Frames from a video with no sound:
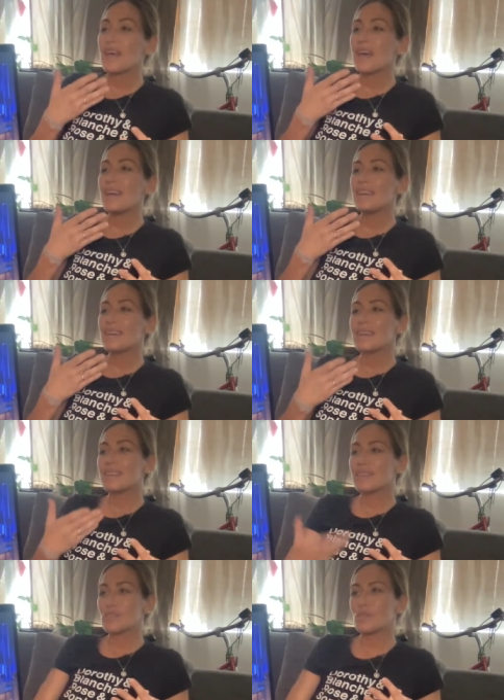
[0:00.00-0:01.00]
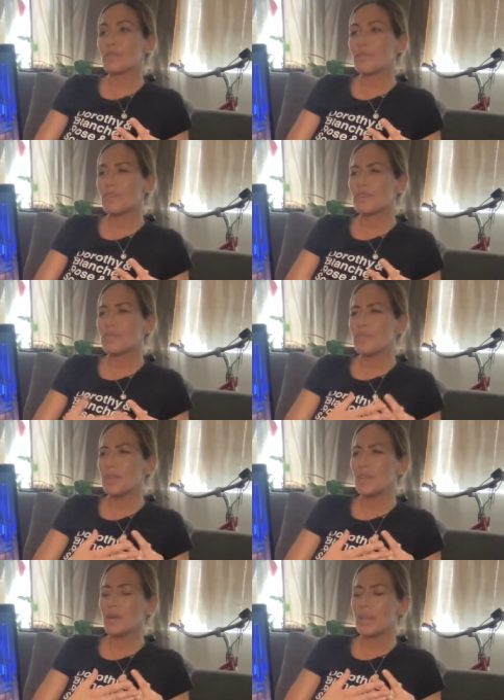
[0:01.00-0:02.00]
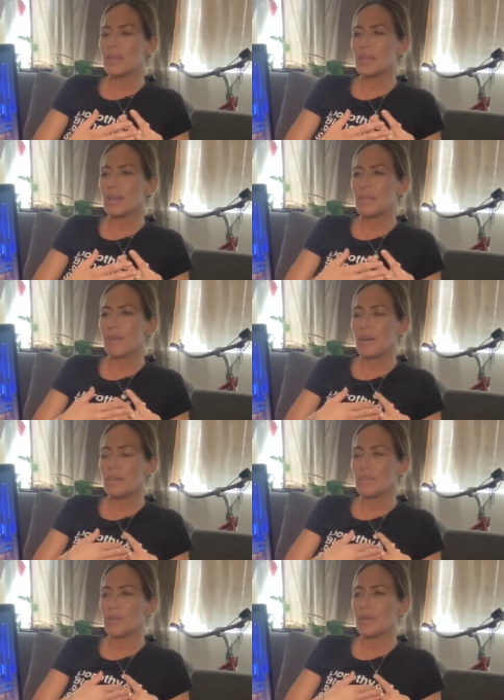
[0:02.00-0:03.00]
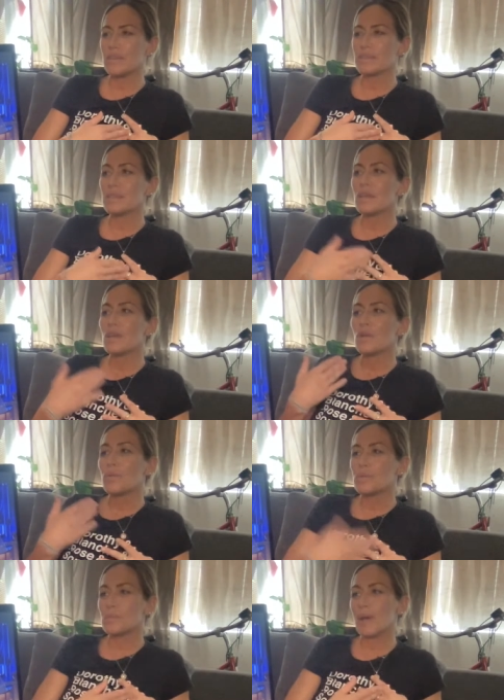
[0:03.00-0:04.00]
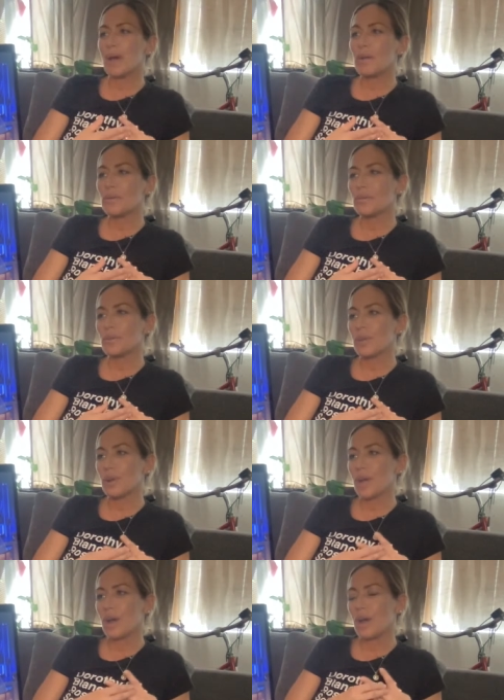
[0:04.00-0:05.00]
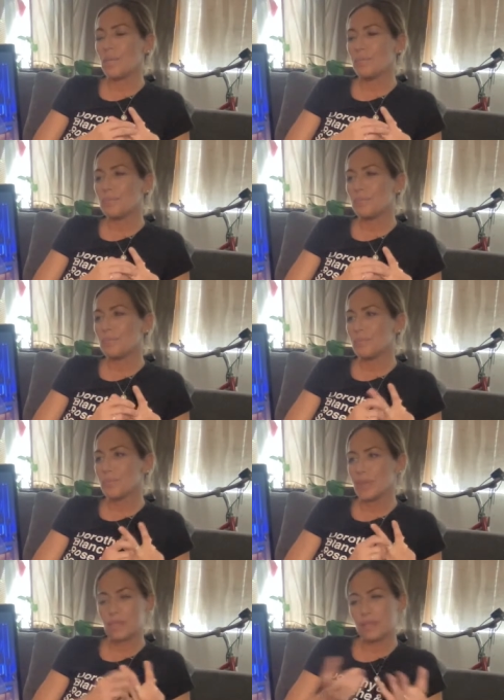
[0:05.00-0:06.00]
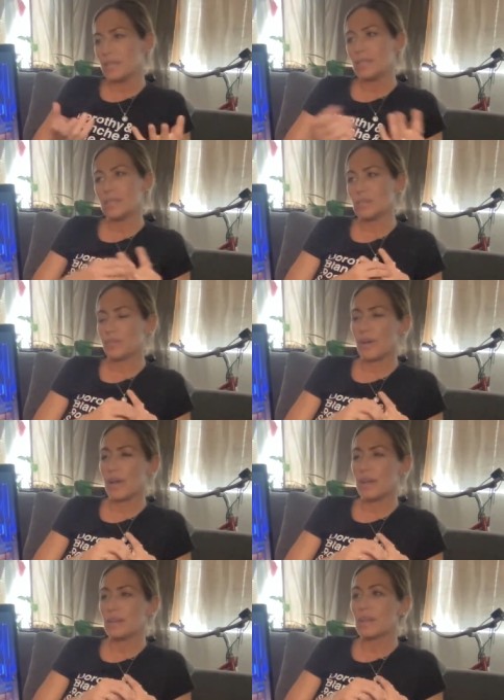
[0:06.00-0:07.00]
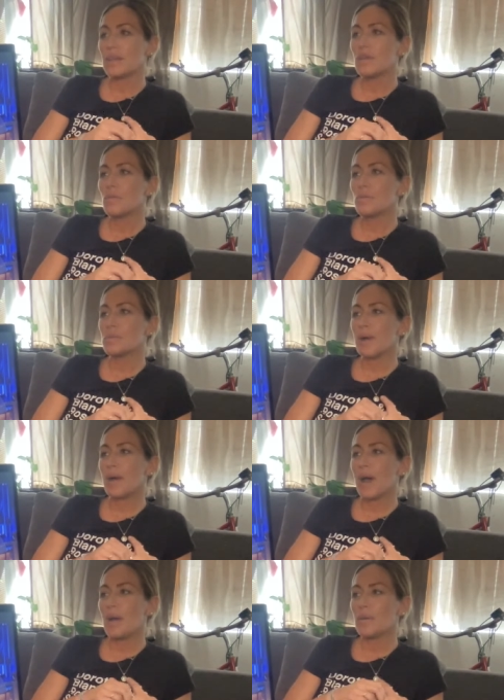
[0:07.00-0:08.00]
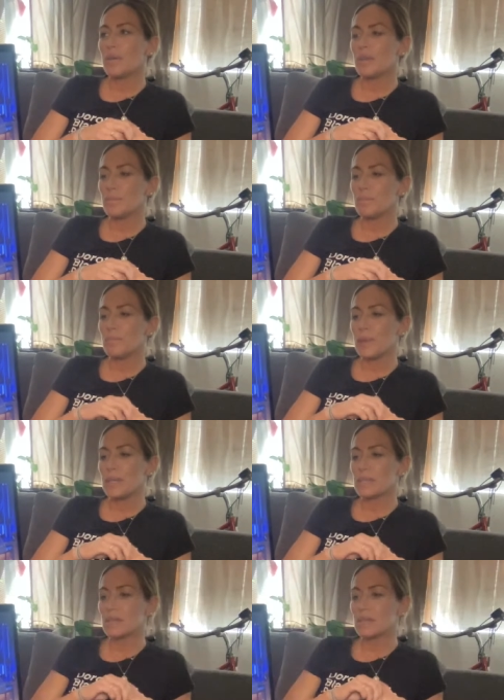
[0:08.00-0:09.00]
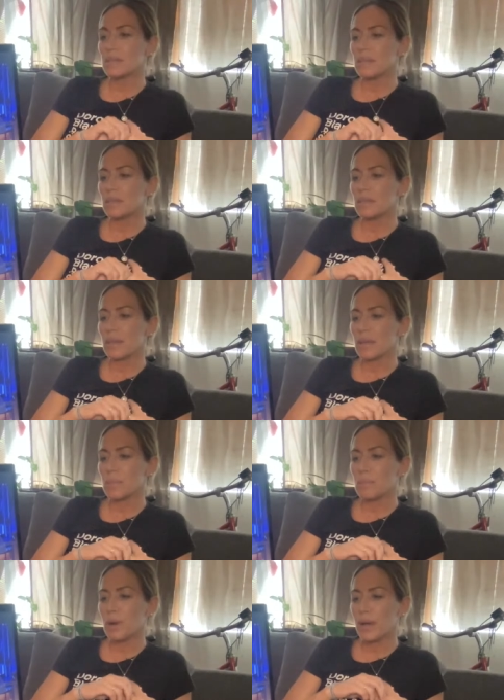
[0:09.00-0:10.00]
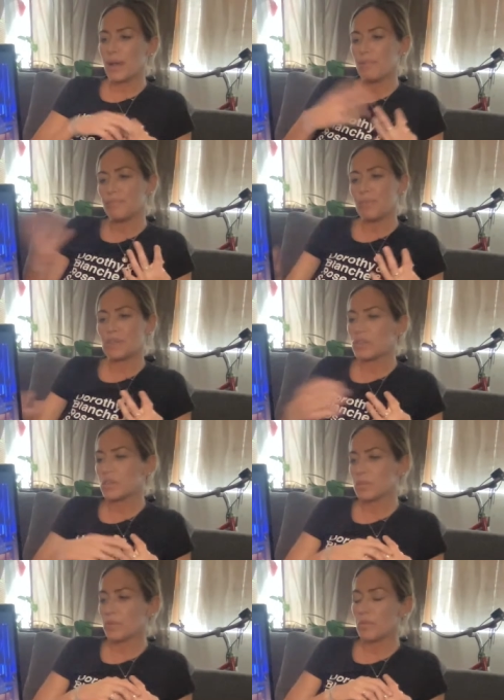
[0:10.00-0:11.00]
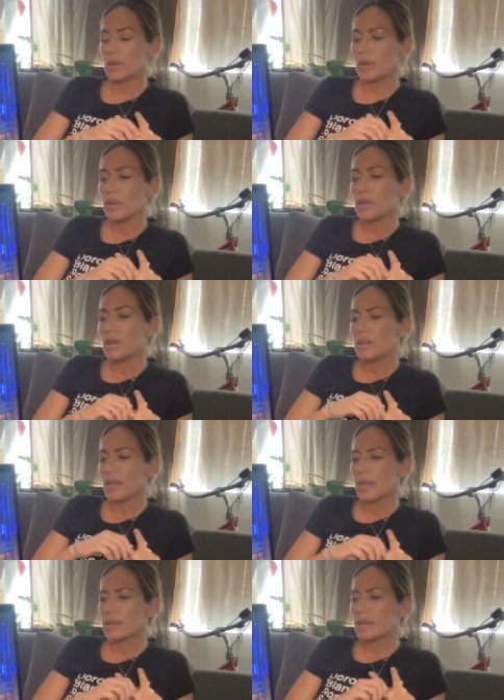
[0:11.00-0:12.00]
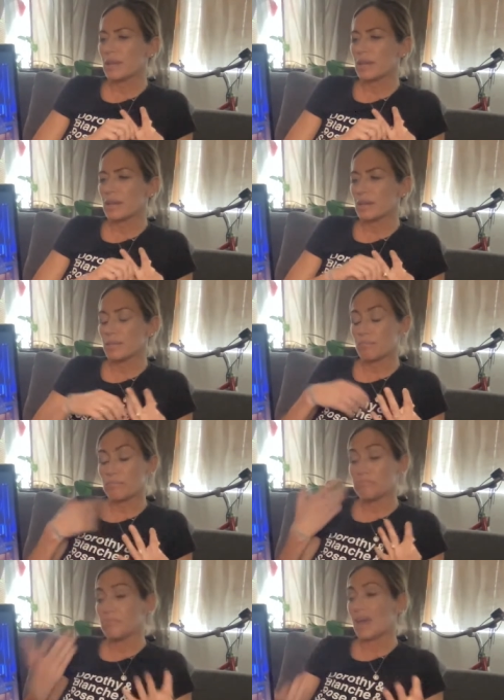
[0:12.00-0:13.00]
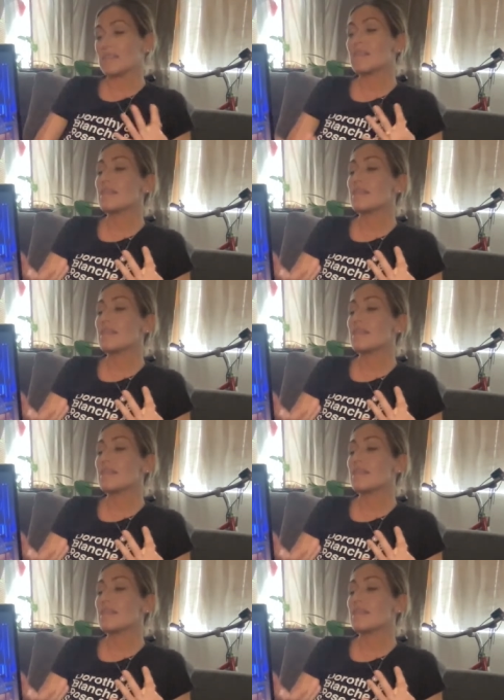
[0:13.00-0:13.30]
And so the first video I think I found of his was about, it's easy to find, was about how he basically, like, and I've mentioned this before, like, has a